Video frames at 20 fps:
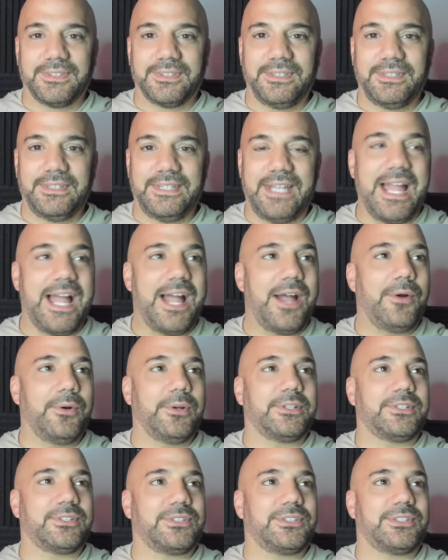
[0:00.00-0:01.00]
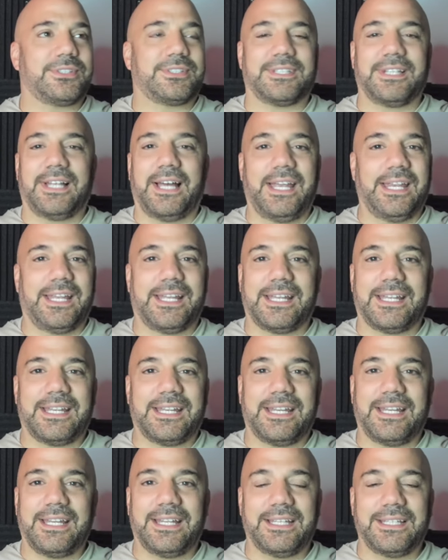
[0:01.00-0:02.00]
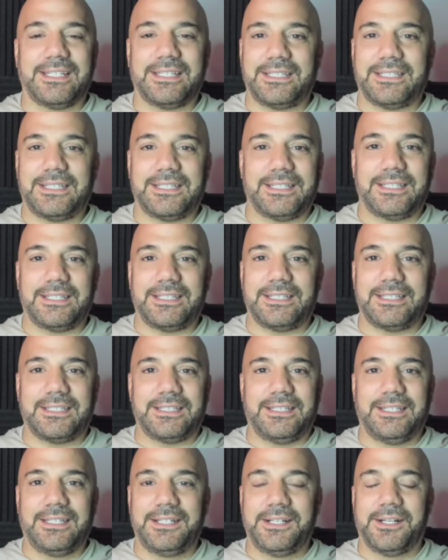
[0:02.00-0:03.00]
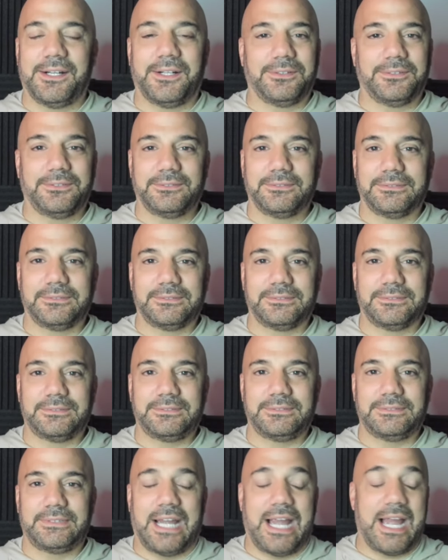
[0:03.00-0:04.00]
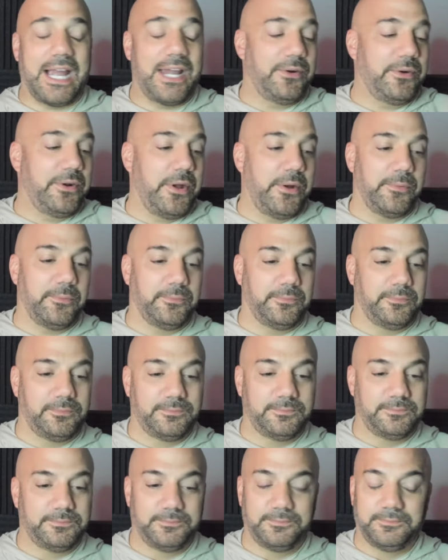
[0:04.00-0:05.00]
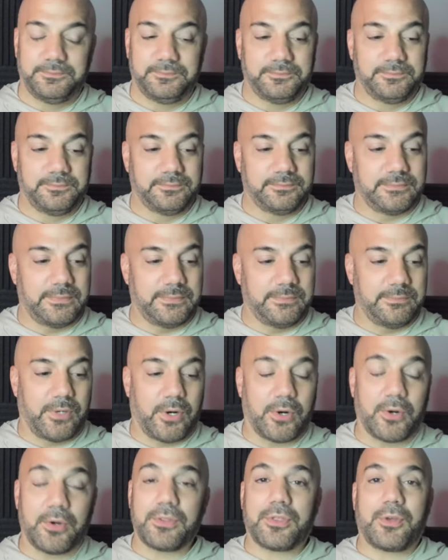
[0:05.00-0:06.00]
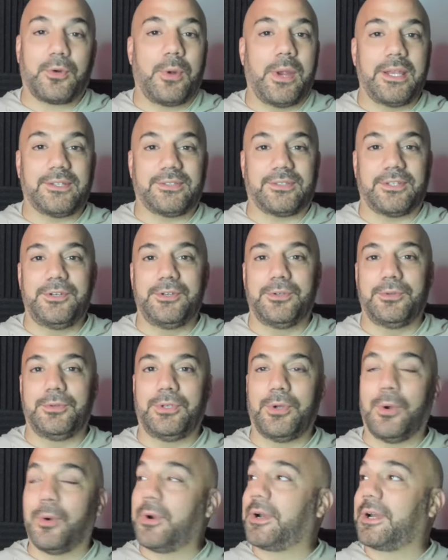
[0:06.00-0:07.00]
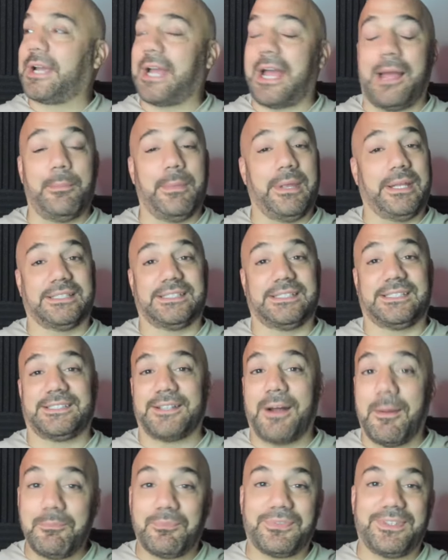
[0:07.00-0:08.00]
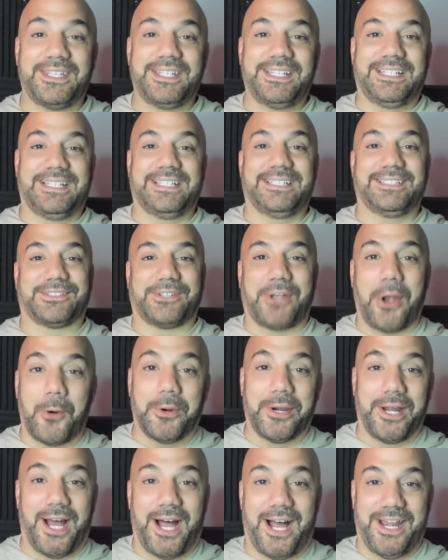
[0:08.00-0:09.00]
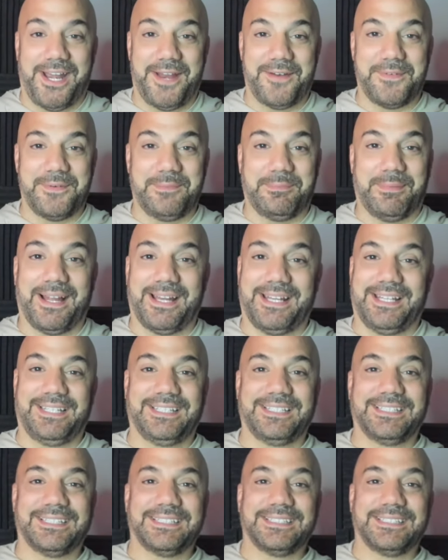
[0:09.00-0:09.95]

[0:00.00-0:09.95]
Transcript: Now it's just like, you know, I don't know. Earthquakes in New York. I mean, something is going on, everybody.